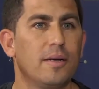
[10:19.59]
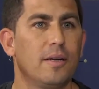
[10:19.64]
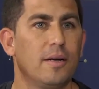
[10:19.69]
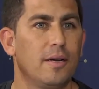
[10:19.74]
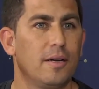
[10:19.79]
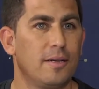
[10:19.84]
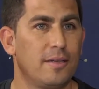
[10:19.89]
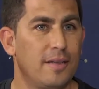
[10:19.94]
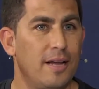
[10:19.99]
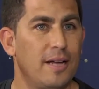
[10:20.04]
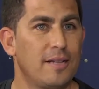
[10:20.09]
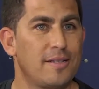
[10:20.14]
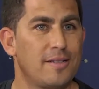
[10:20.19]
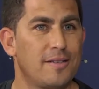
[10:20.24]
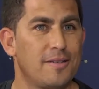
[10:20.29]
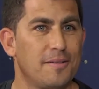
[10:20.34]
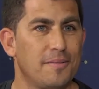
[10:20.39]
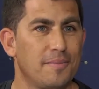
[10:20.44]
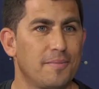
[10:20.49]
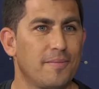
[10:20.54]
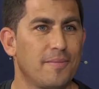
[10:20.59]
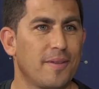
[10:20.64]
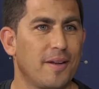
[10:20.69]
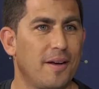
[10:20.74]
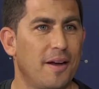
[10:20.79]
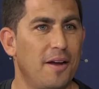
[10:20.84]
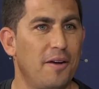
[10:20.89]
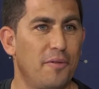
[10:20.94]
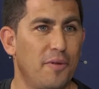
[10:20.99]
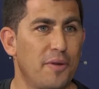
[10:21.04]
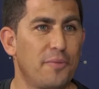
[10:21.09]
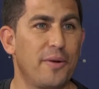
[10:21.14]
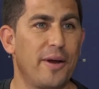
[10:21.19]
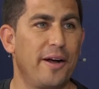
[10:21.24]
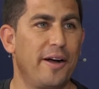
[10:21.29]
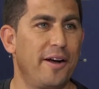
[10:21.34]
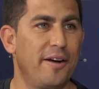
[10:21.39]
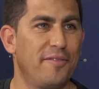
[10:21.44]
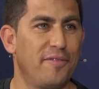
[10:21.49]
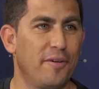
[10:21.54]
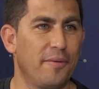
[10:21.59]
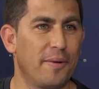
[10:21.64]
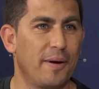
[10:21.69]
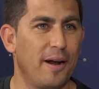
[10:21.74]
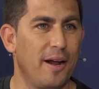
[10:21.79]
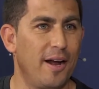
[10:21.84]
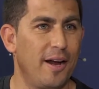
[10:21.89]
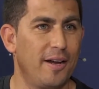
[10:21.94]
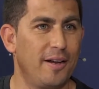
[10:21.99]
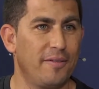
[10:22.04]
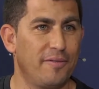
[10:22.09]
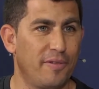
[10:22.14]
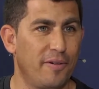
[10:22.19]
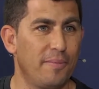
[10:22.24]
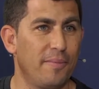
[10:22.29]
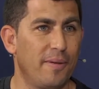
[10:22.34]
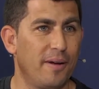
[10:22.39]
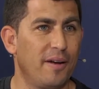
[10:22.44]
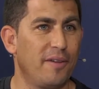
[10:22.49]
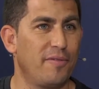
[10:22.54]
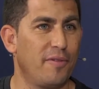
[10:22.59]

uh, that's kind of what we're hearing from, client, from, uh,